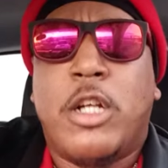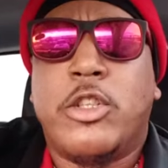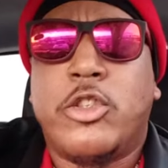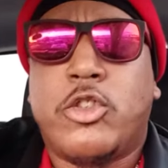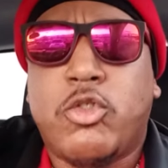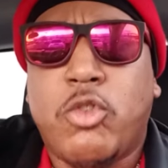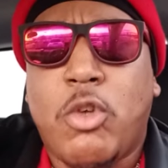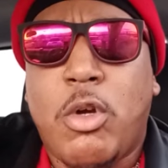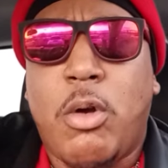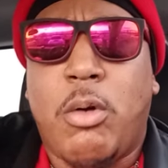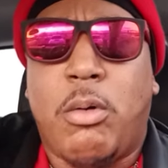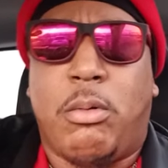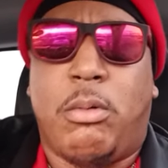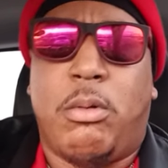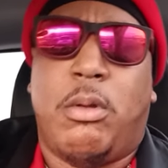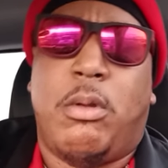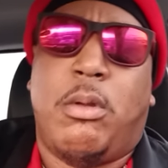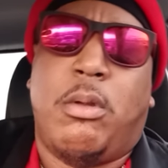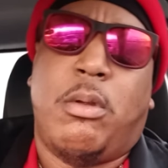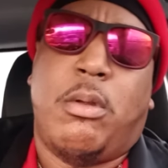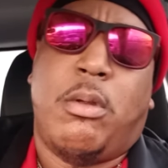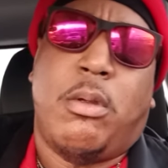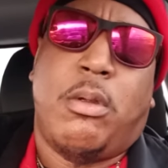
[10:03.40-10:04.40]
control.
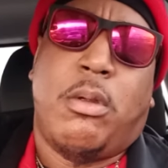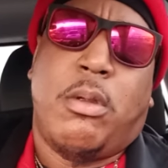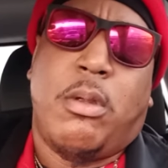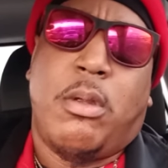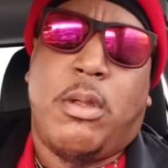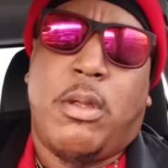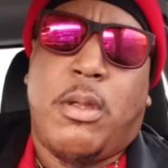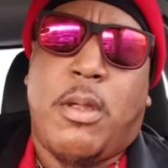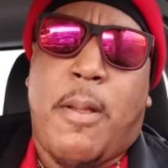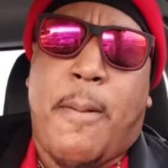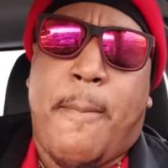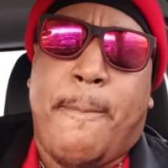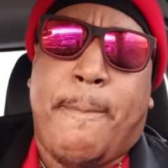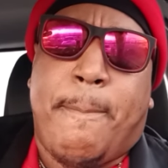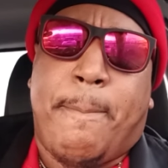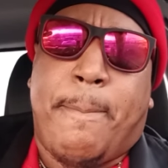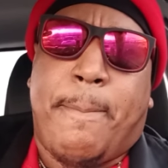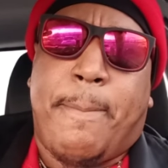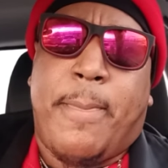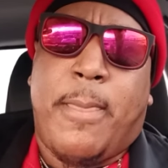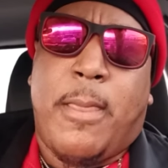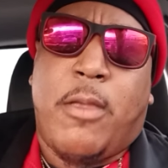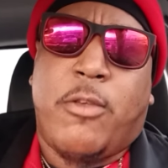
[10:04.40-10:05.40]

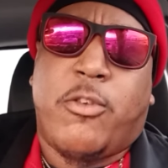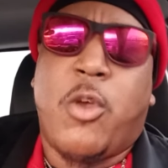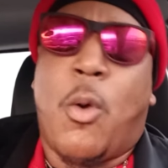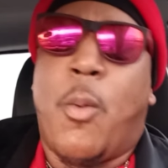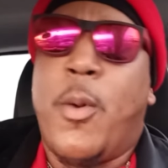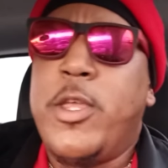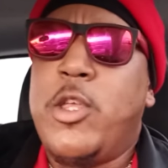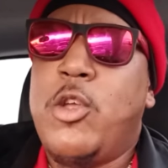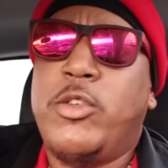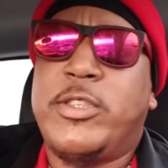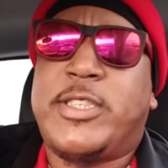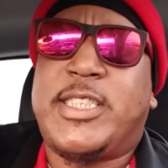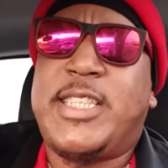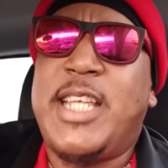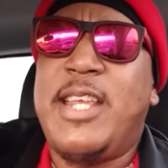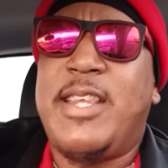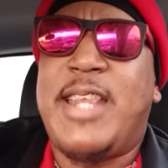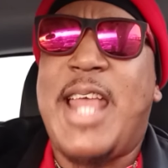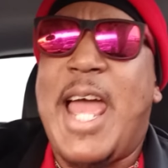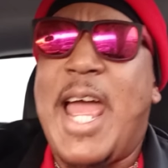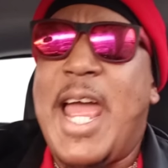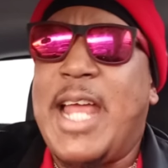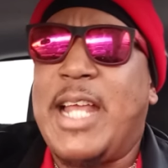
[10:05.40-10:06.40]
So when you
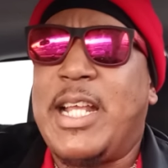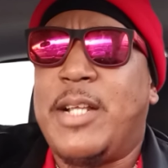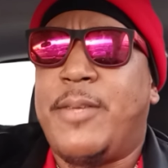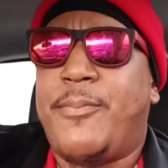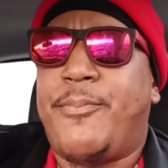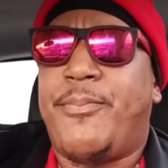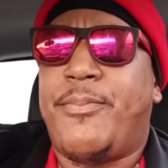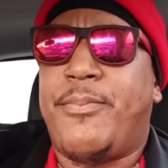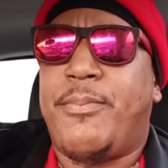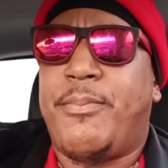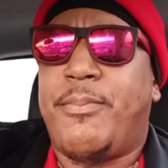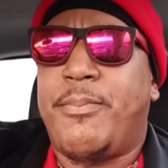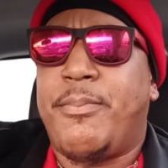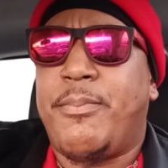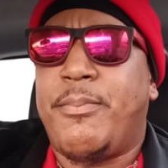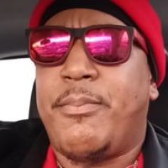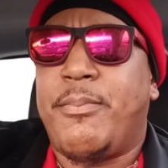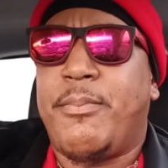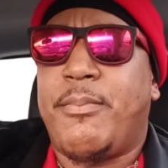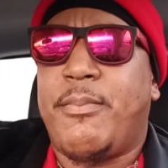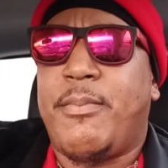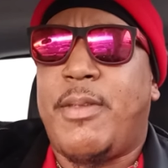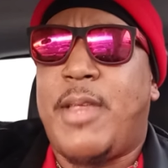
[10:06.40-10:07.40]
see that
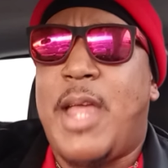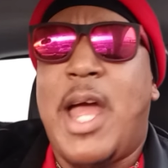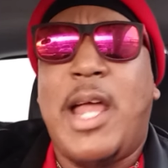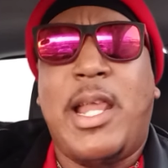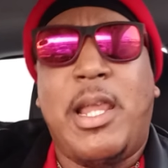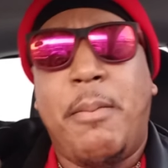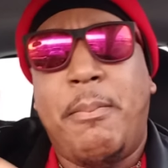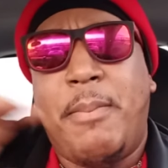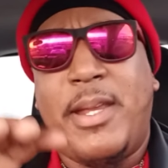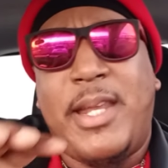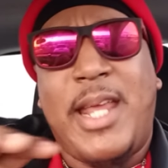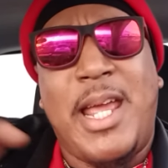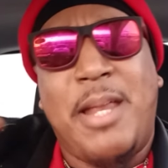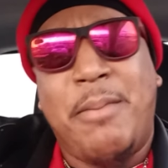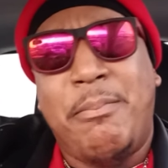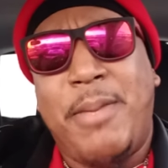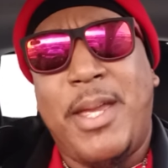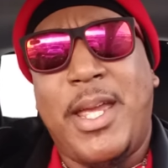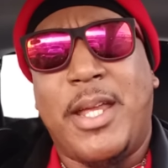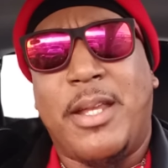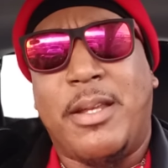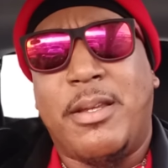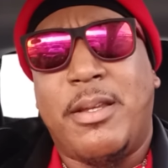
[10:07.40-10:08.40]
element in
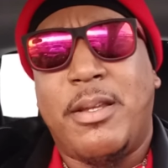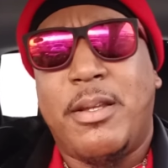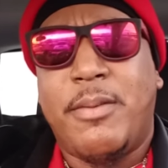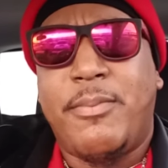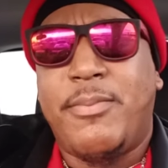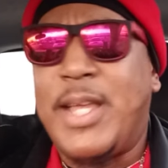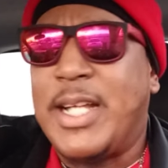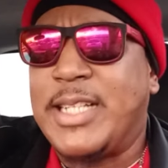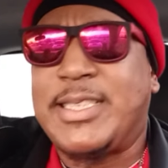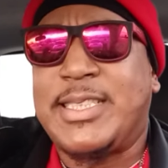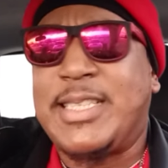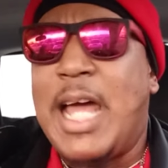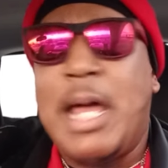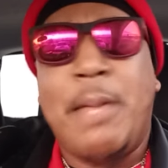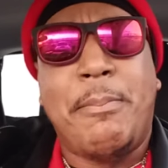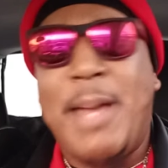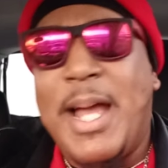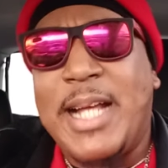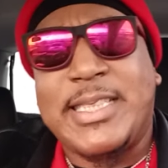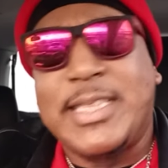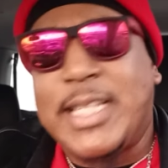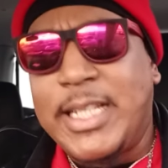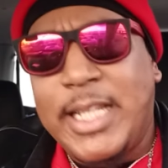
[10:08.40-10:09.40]
men. That's not
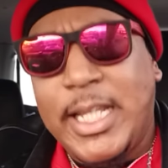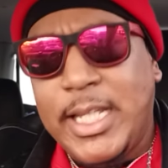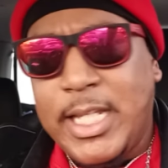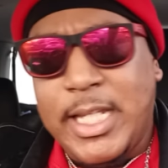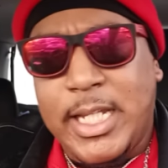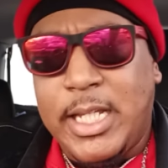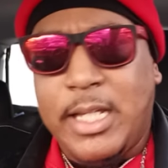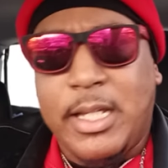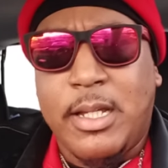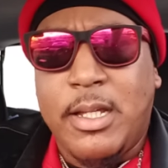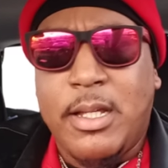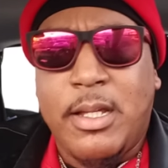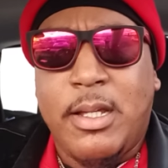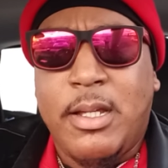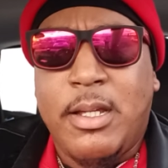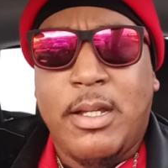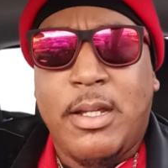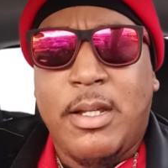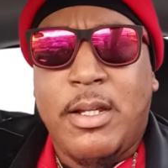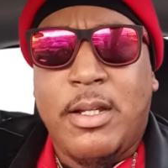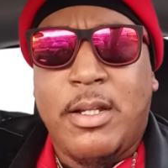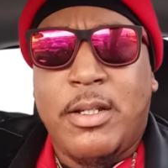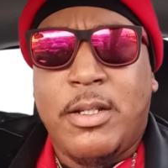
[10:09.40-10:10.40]
masculinity.
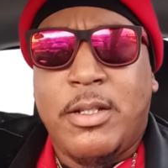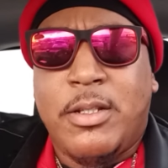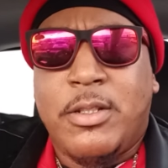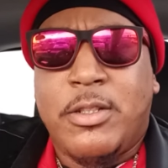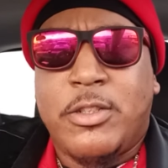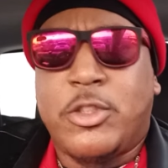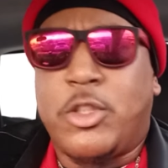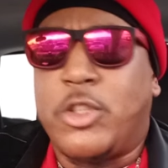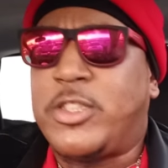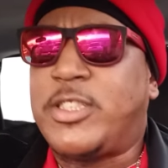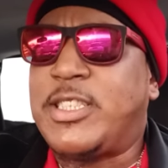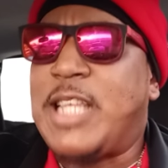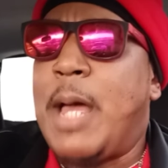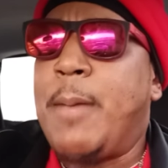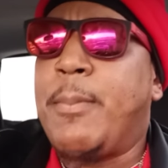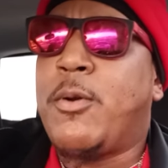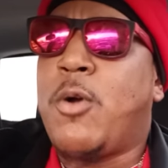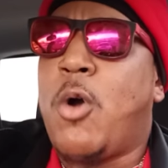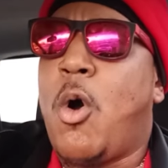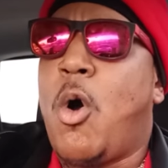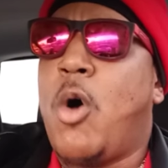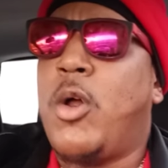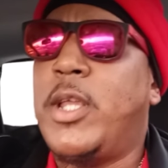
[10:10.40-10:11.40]
So
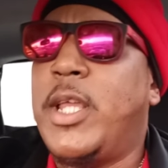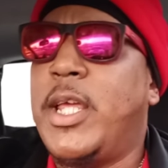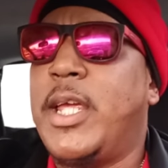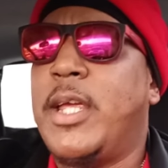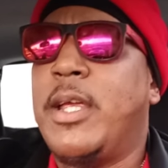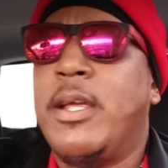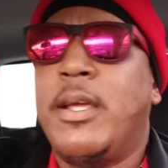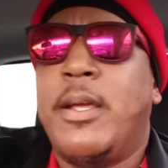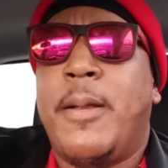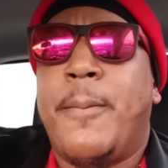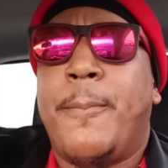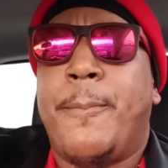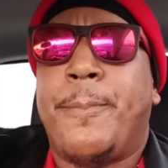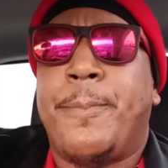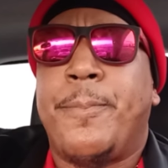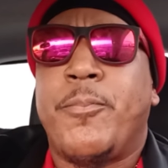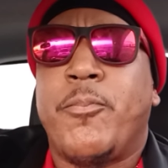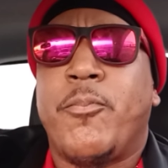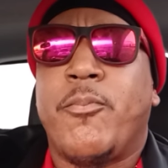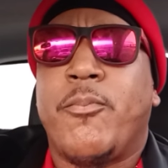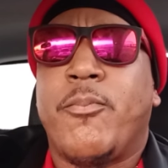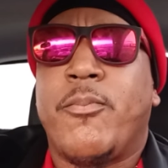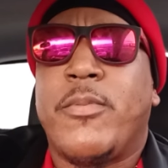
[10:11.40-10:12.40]
stop calling,
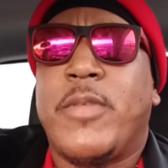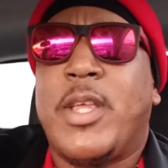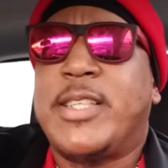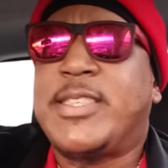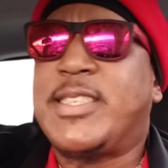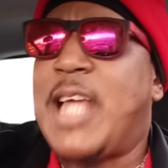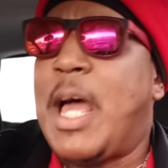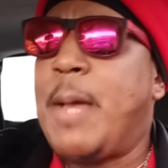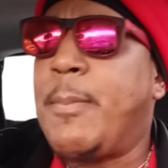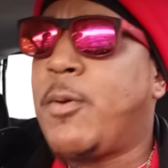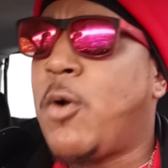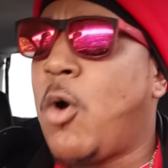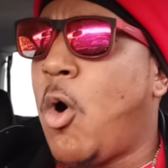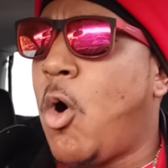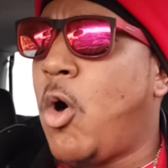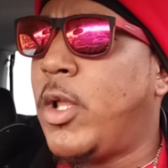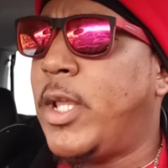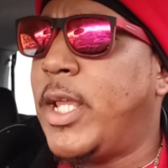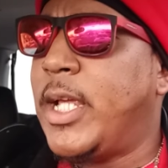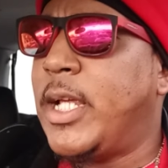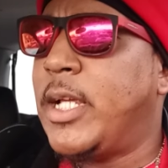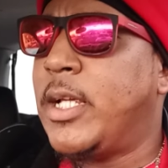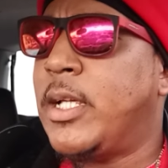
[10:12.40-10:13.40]
stop
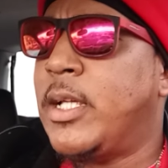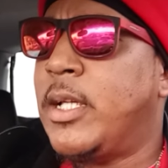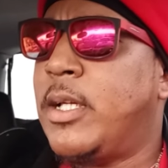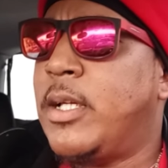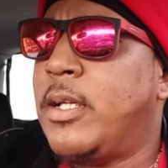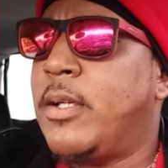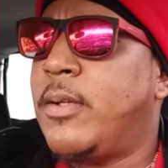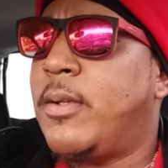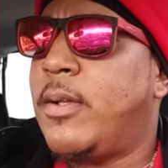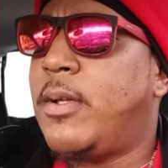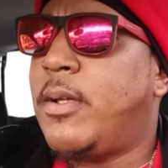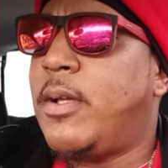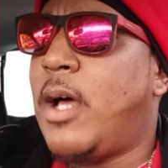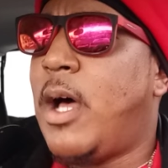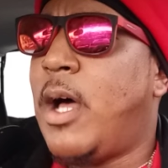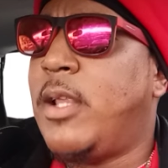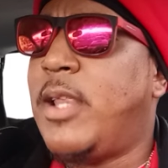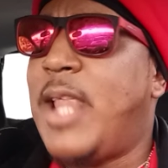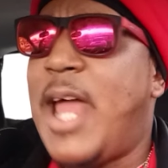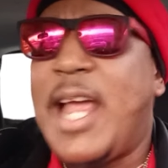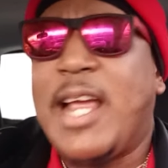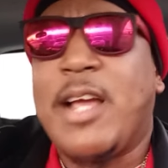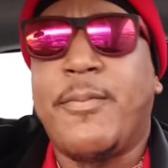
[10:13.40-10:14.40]
calling
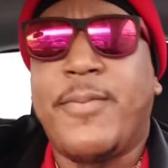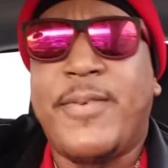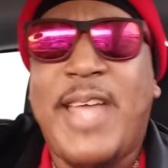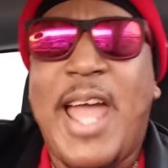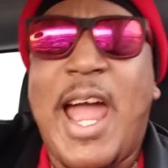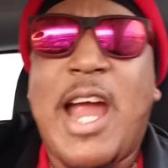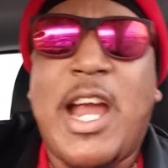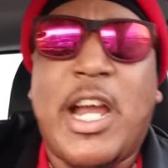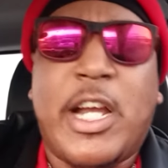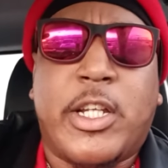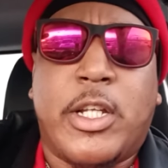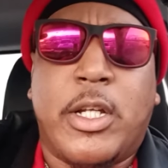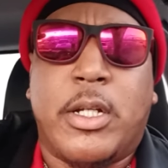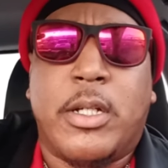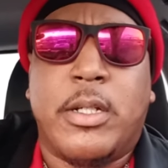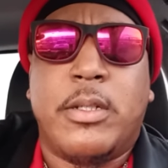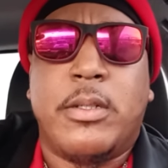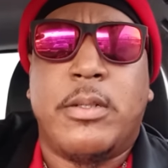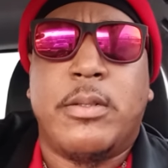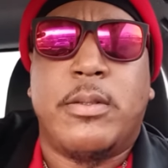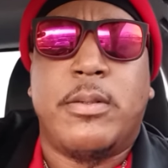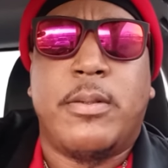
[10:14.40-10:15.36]
a lack of character